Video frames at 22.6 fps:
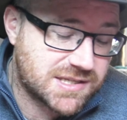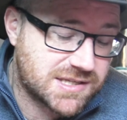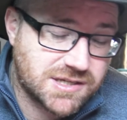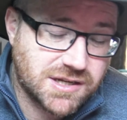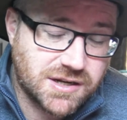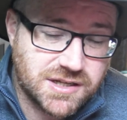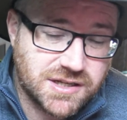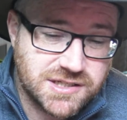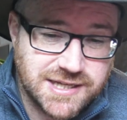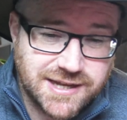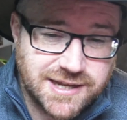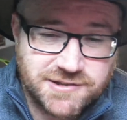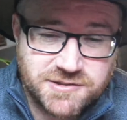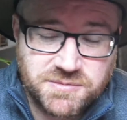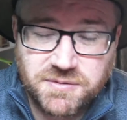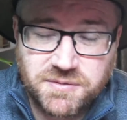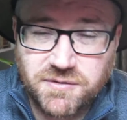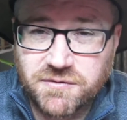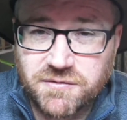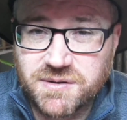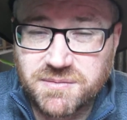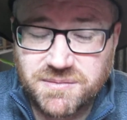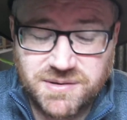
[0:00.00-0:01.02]
on ourselves
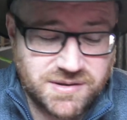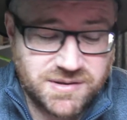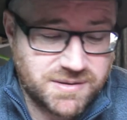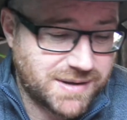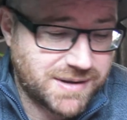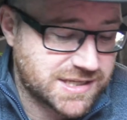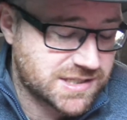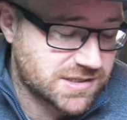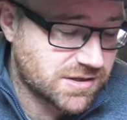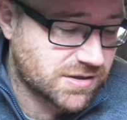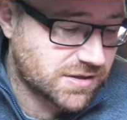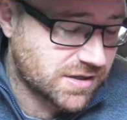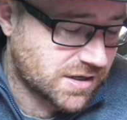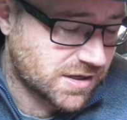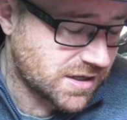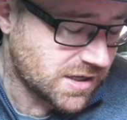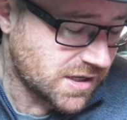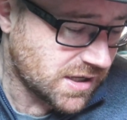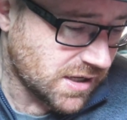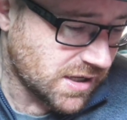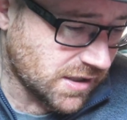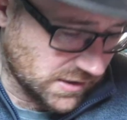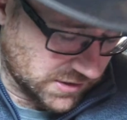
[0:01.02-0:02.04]
before we put the mask on our
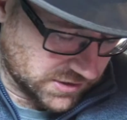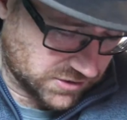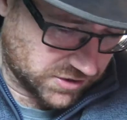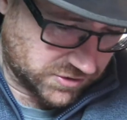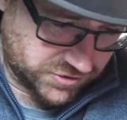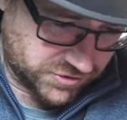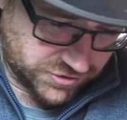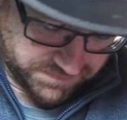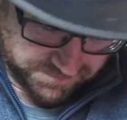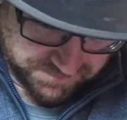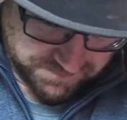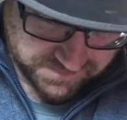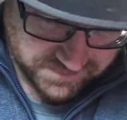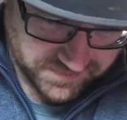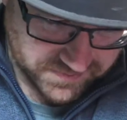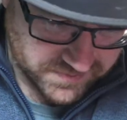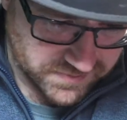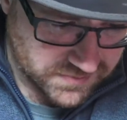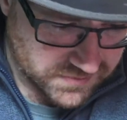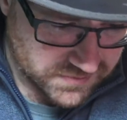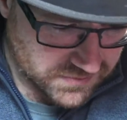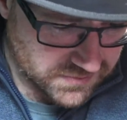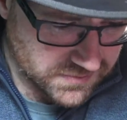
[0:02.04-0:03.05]
children.
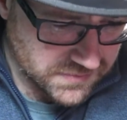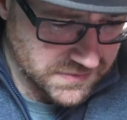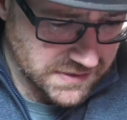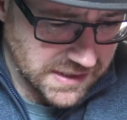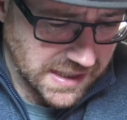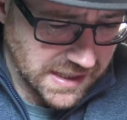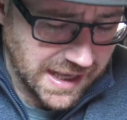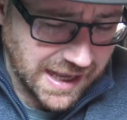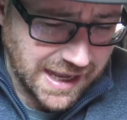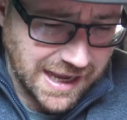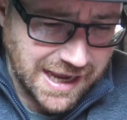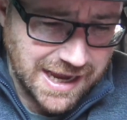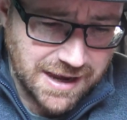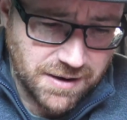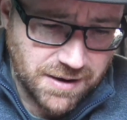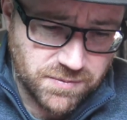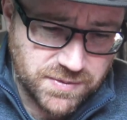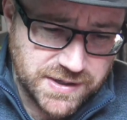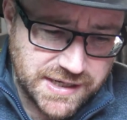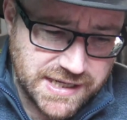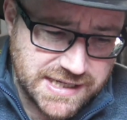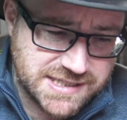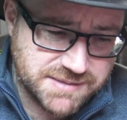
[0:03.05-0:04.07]

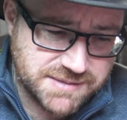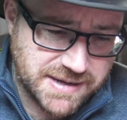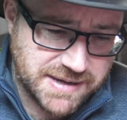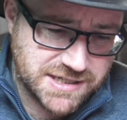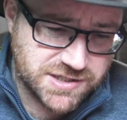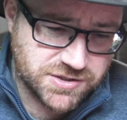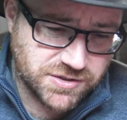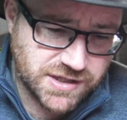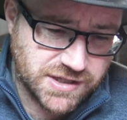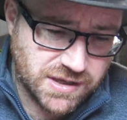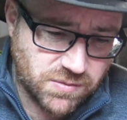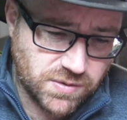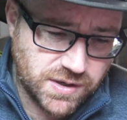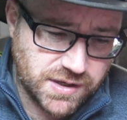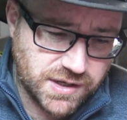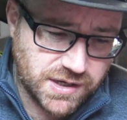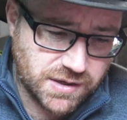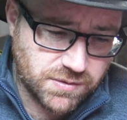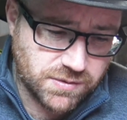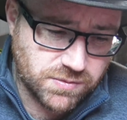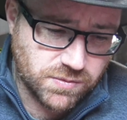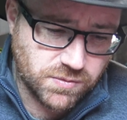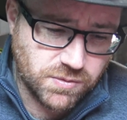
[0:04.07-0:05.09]
We need to make sure that
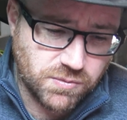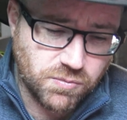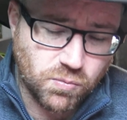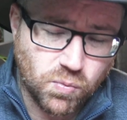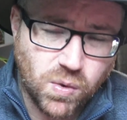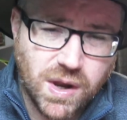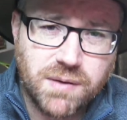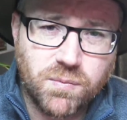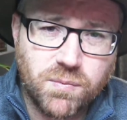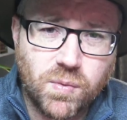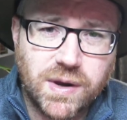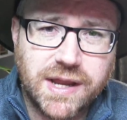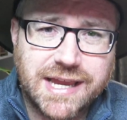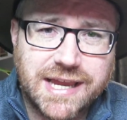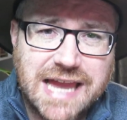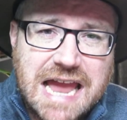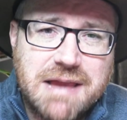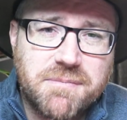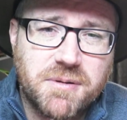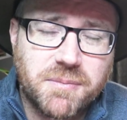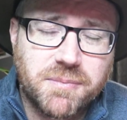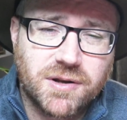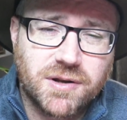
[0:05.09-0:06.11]
we're
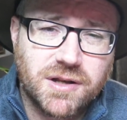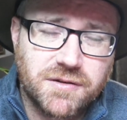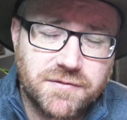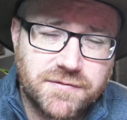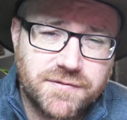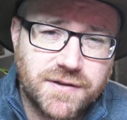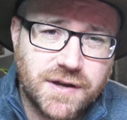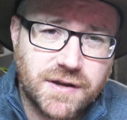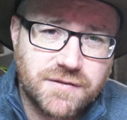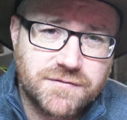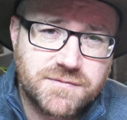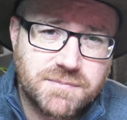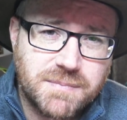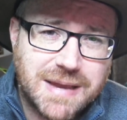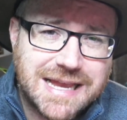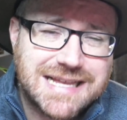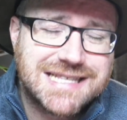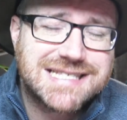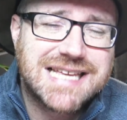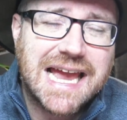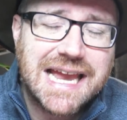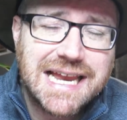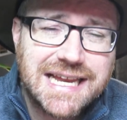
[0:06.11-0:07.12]
capable of
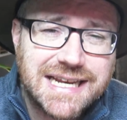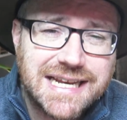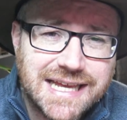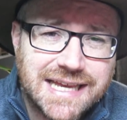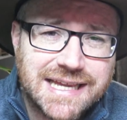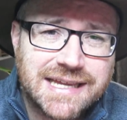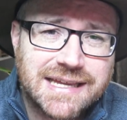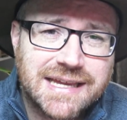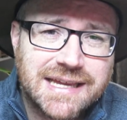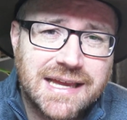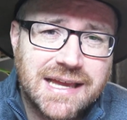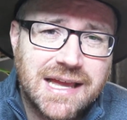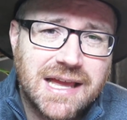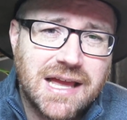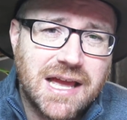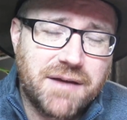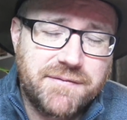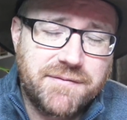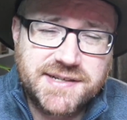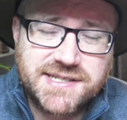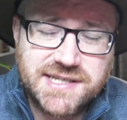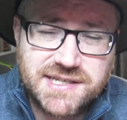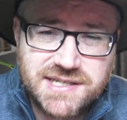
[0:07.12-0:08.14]
maintaining a
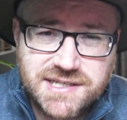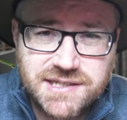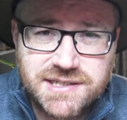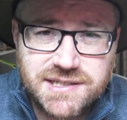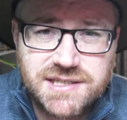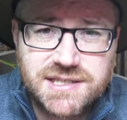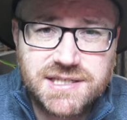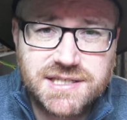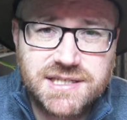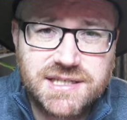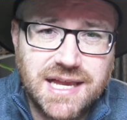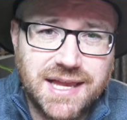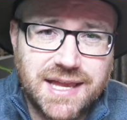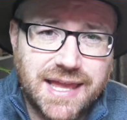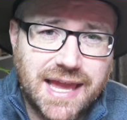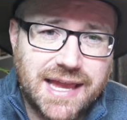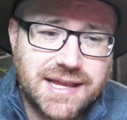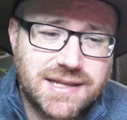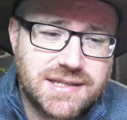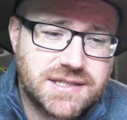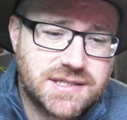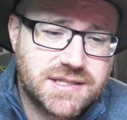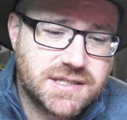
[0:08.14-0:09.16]
resistance
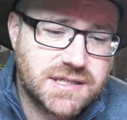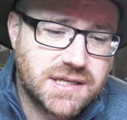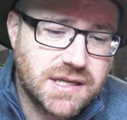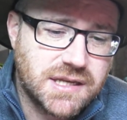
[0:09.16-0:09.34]
against